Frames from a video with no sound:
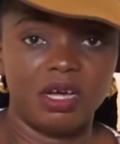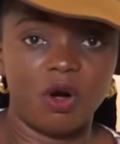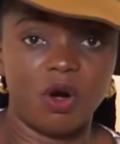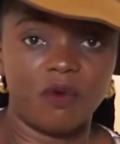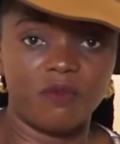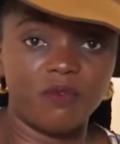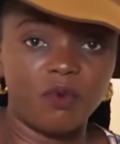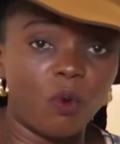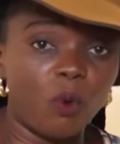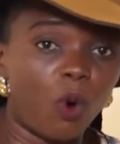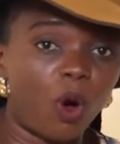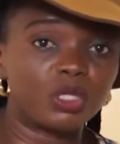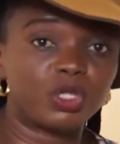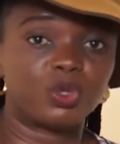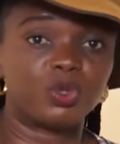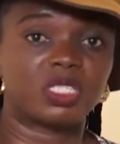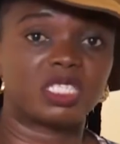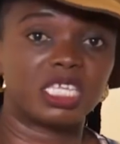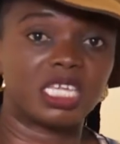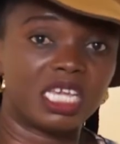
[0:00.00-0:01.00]
of
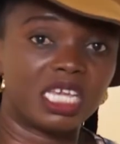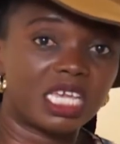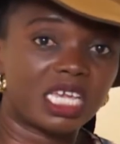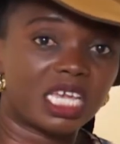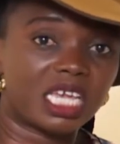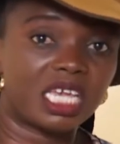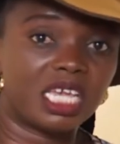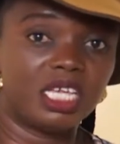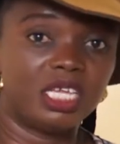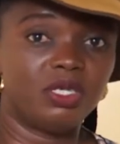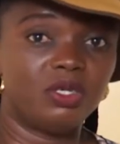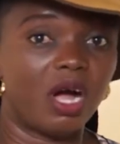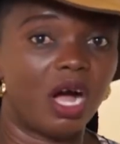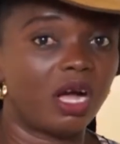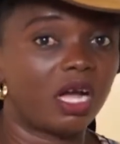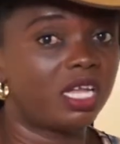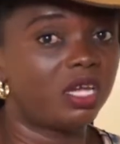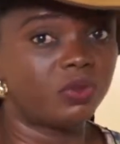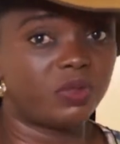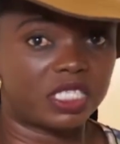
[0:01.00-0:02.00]
what you think you
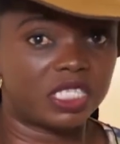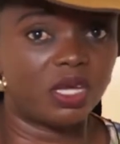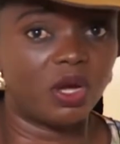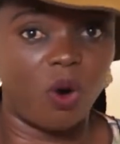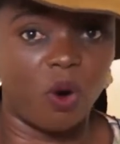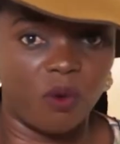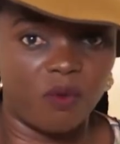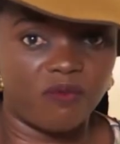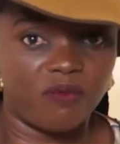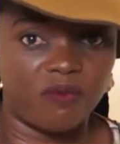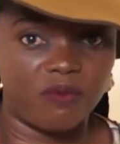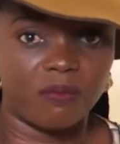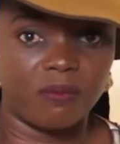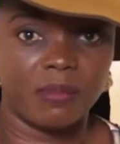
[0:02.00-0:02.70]
are guilty of.